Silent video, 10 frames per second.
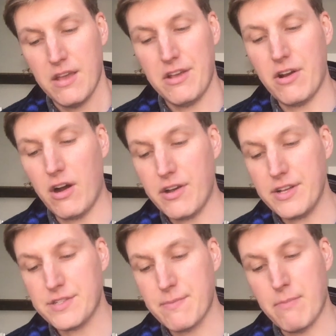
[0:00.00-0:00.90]
In
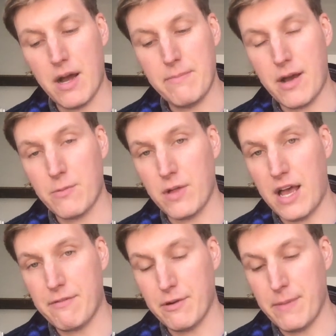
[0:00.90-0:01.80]
August, Mon will
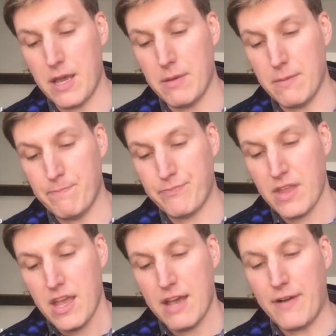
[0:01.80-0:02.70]
have her baby.
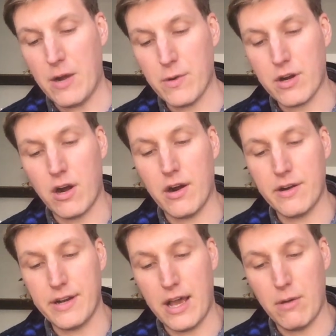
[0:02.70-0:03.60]
If I work
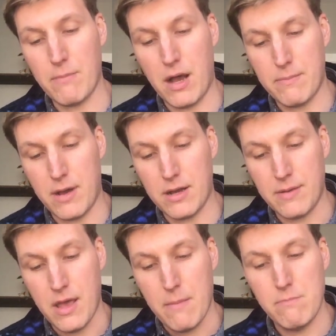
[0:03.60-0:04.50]
hard and help
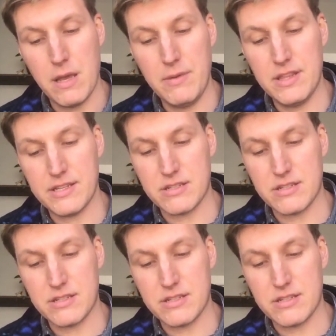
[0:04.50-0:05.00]
Mon, maybe this